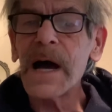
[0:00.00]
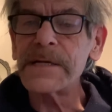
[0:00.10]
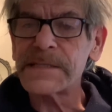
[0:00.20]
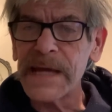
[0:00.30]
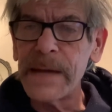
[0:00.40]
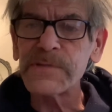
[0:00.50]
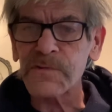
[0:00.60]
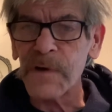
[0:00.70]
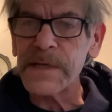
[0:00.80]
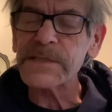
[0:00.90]
a
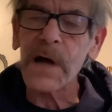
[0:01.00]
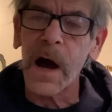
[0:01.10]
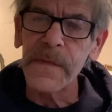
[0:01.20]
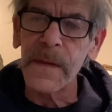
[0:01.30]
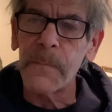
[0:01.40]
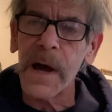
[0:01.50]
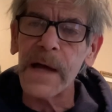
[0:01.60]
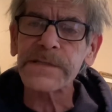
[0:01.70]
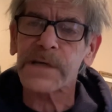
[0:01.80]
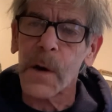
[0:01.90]
seamstress on the
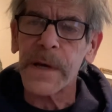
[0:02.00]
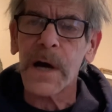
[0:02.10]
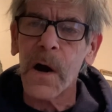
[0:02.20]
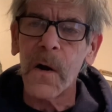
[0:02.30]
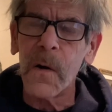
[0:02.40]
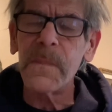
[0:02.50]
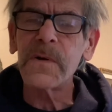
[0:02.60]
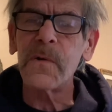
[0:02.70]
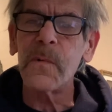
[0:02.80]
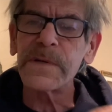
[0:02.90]
bus going home
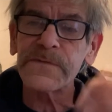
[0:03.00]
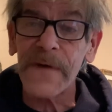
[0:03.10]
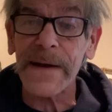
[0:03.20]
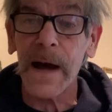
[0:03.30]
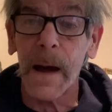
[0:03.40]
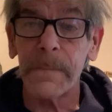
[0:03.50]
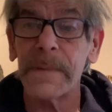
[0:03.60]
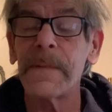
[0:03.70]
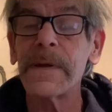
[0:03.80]
who was fed up.